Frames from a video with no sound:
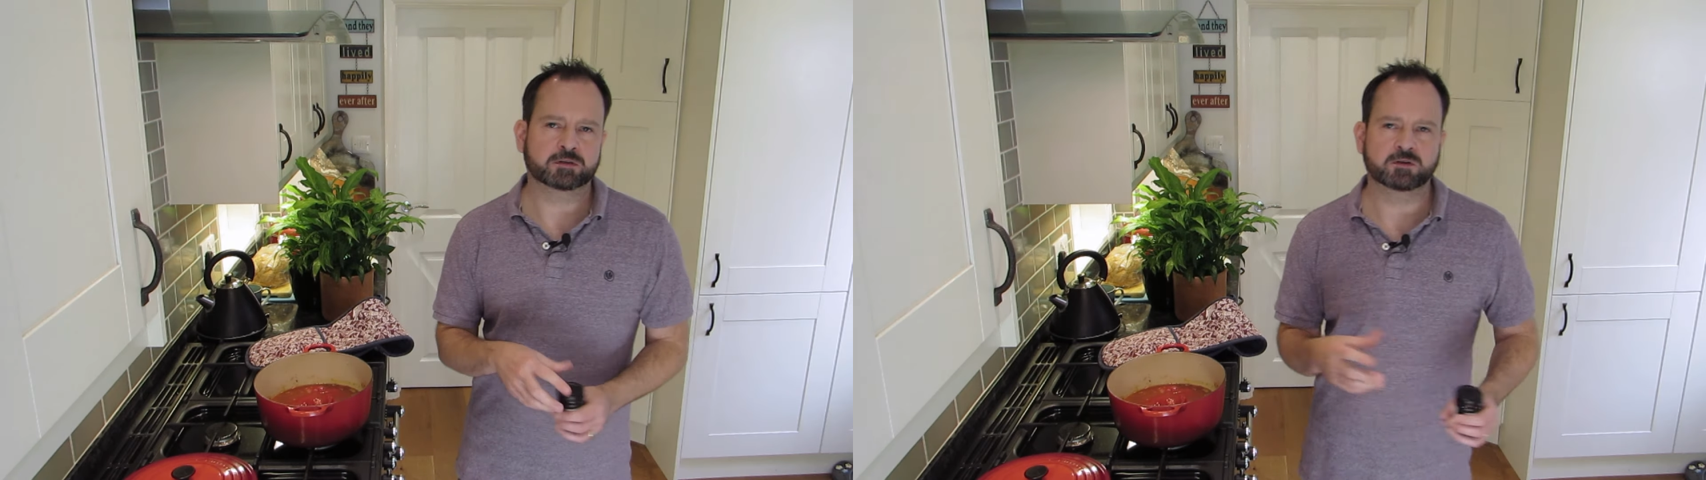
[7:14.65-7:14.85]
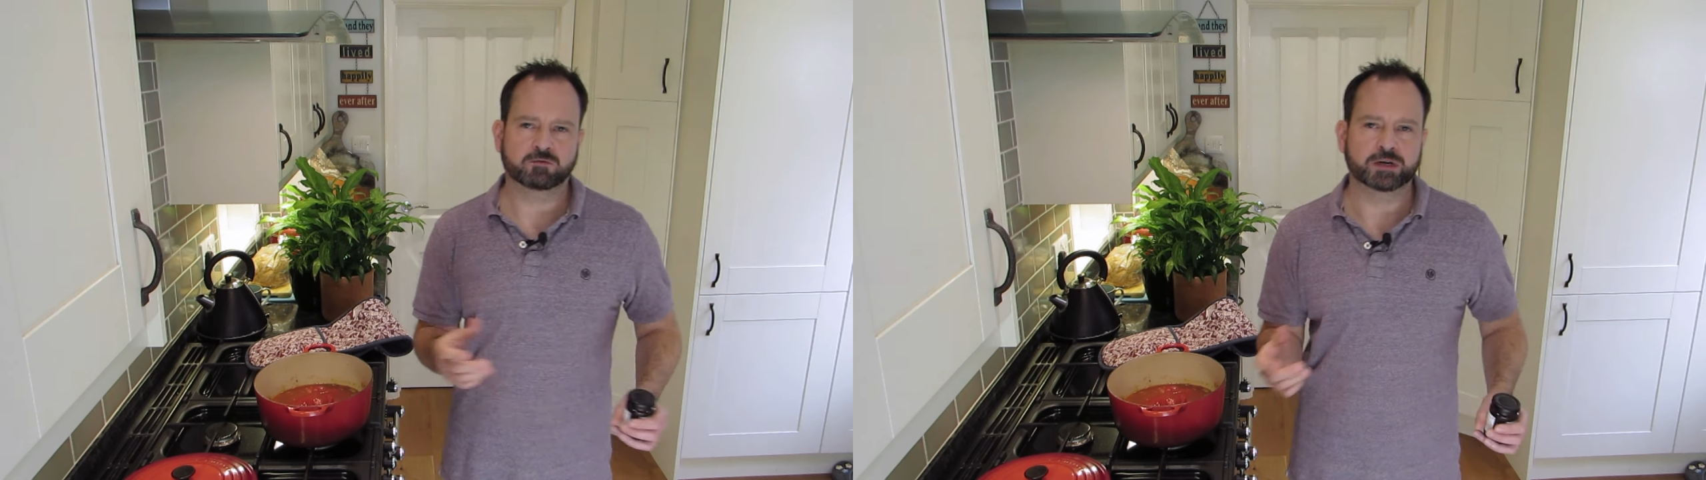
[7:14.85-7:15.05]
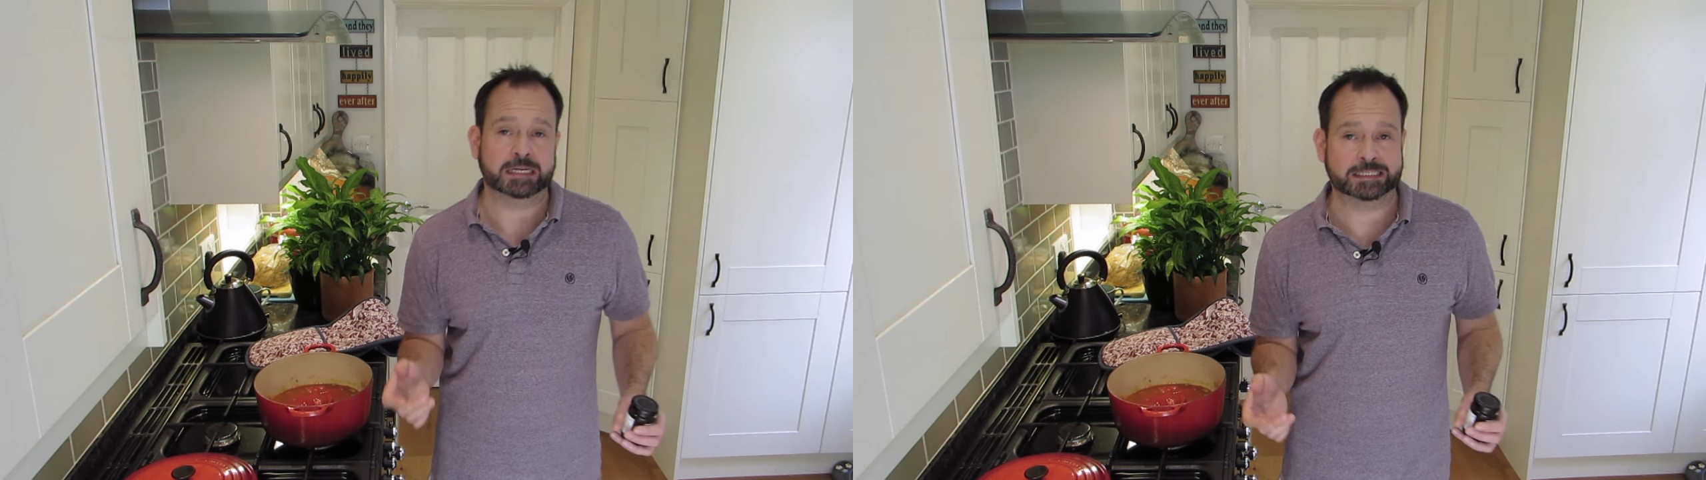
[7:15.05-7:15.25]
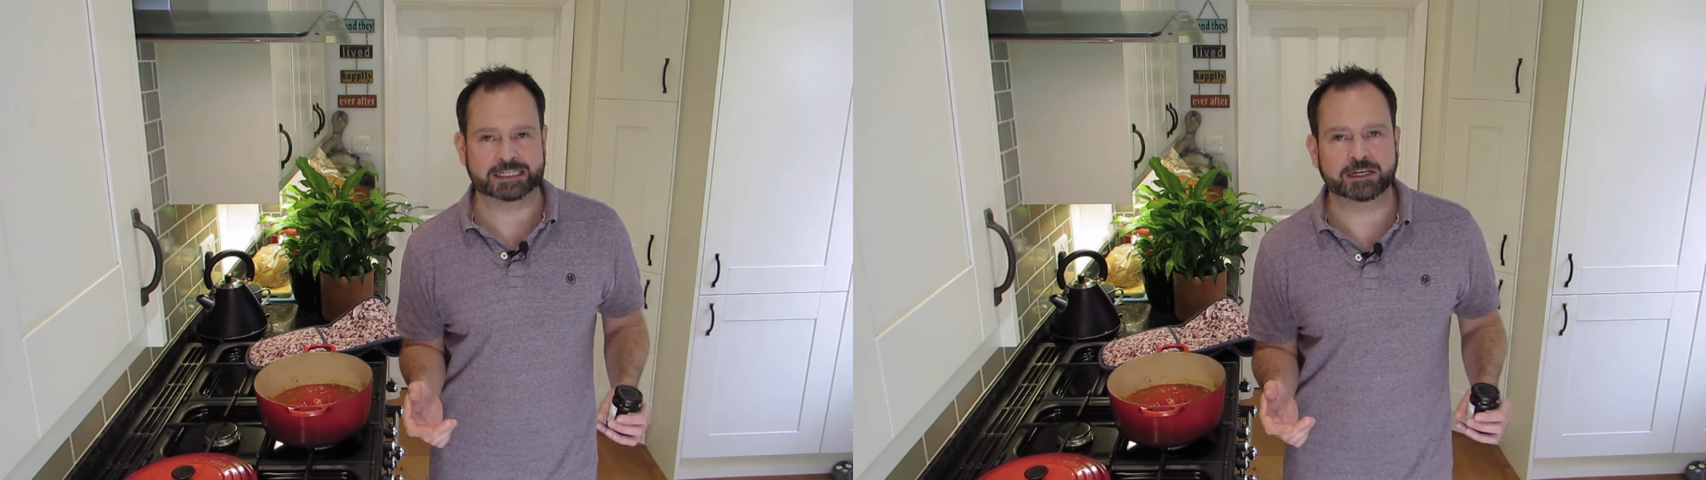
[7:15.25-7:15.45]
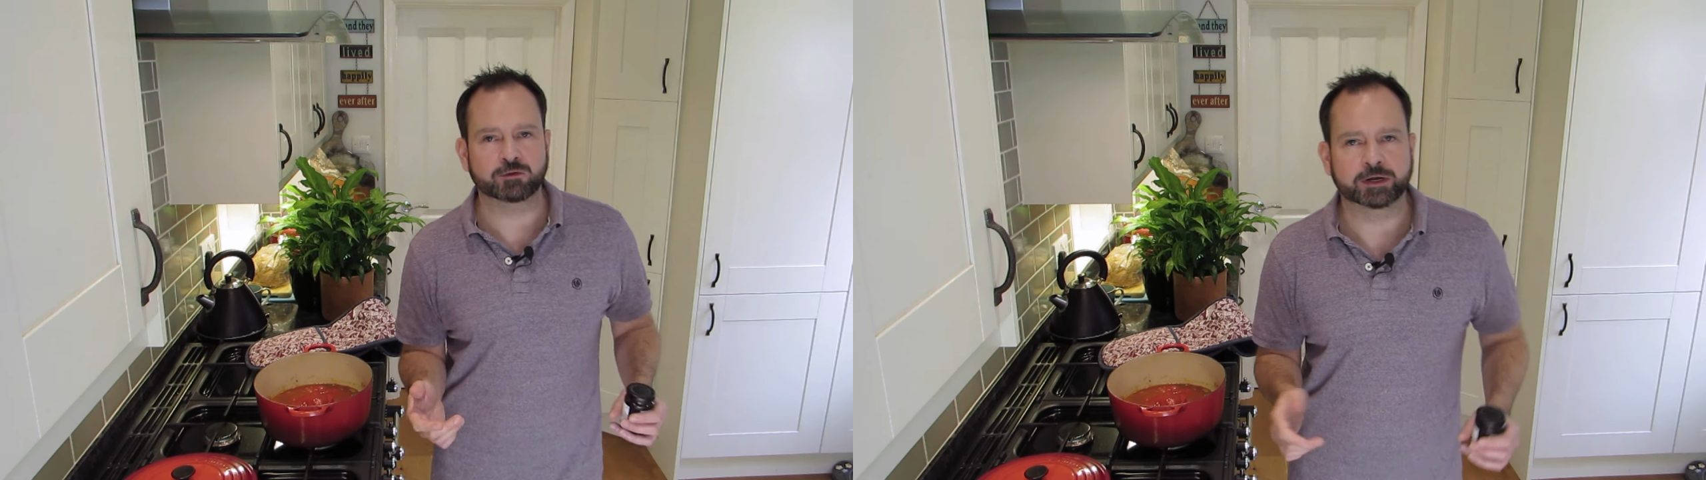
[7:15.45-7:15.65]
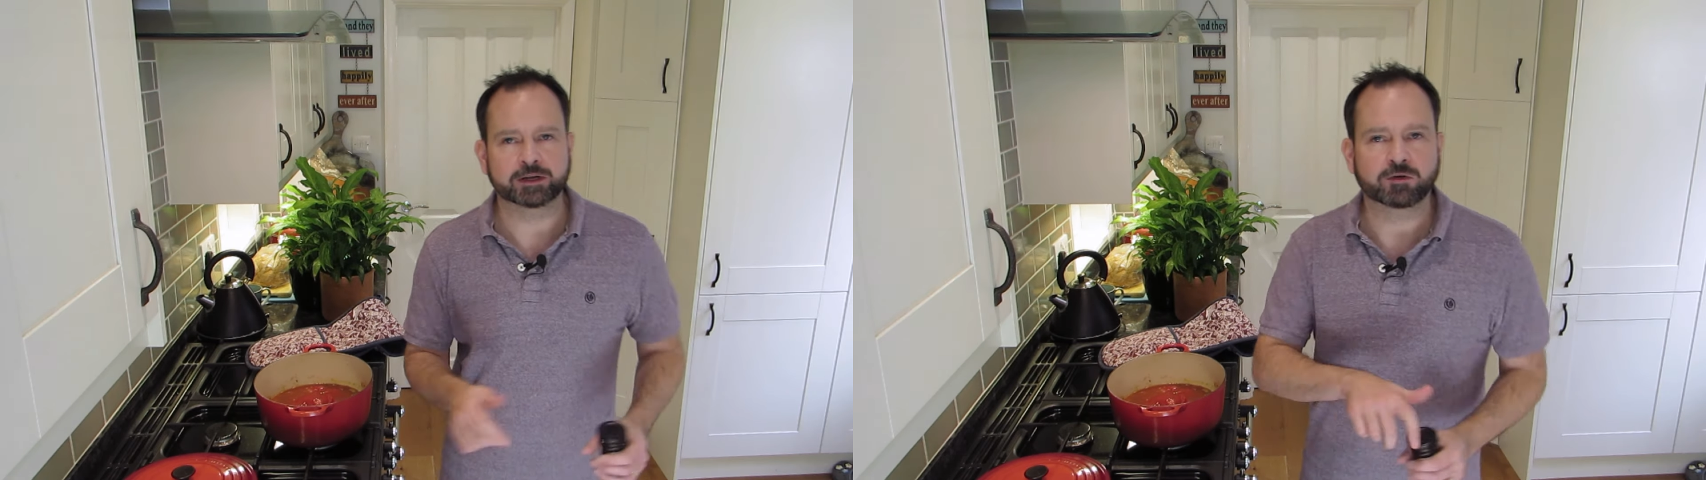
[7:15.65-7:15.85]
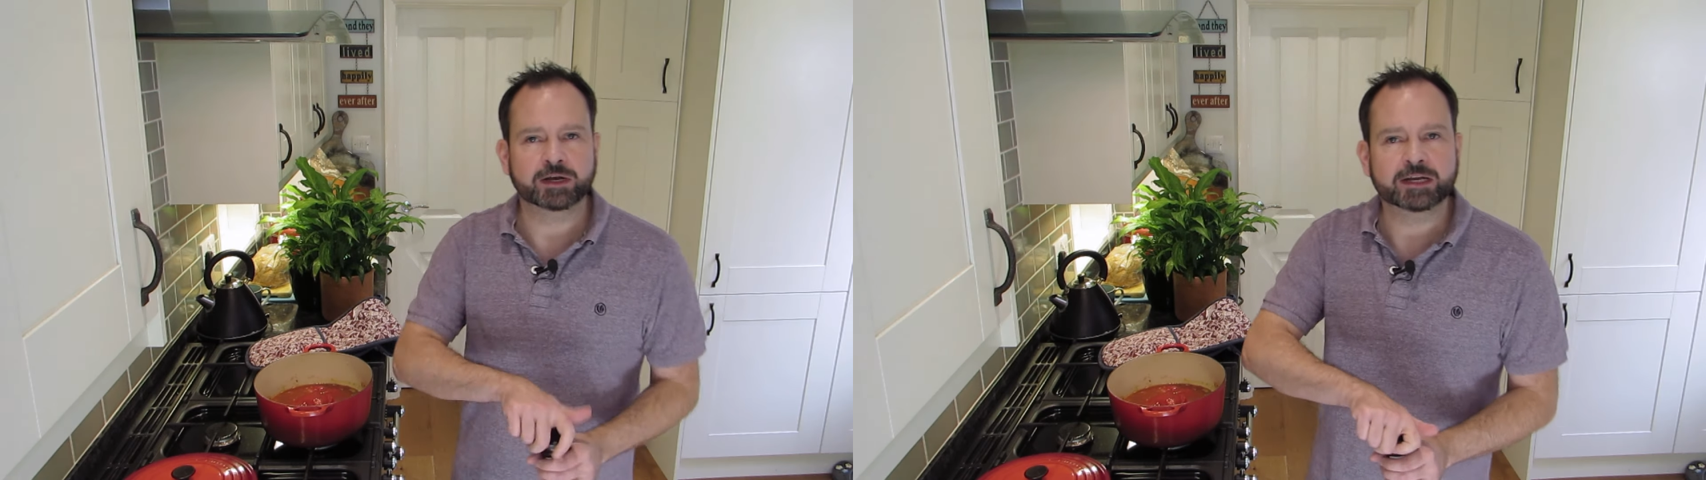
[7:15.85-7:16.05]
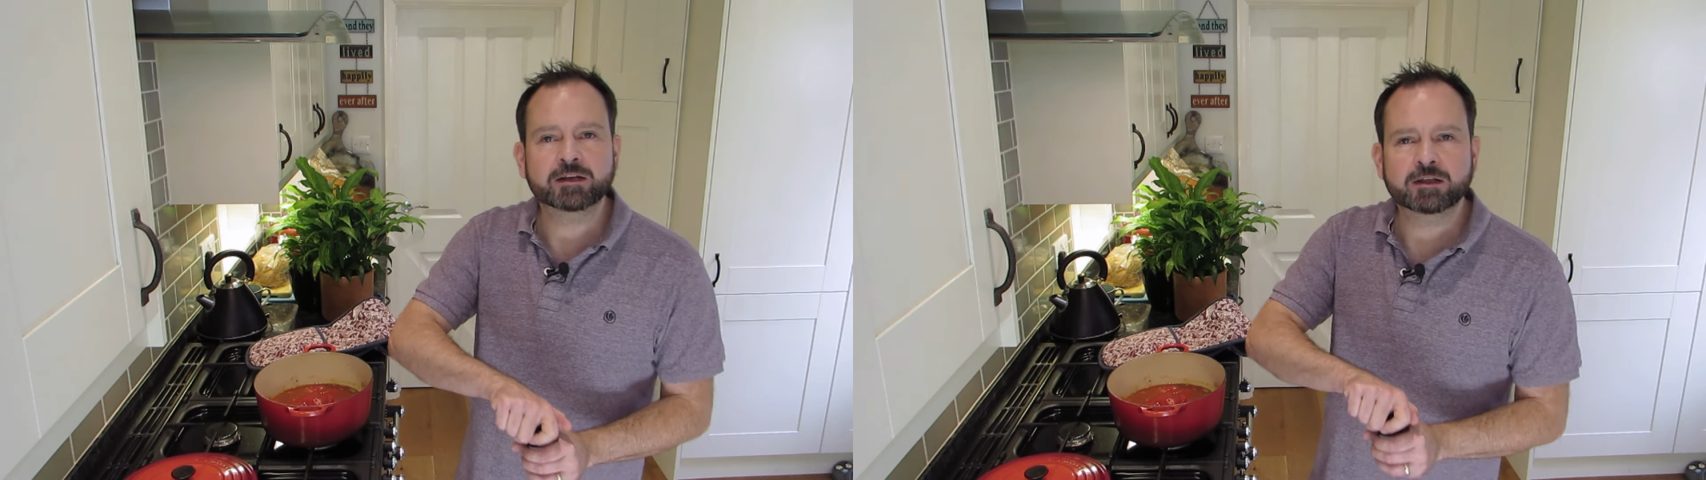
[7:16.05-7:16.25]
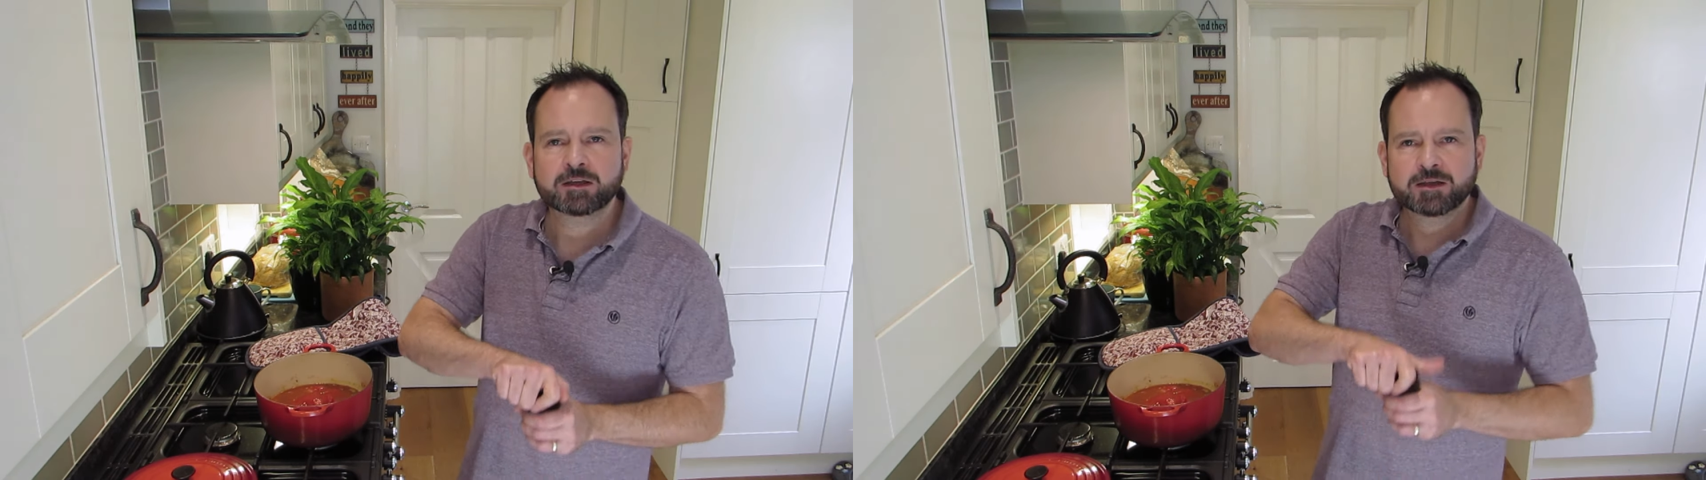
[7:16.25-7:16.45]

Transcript: it's not really a secret ingredient,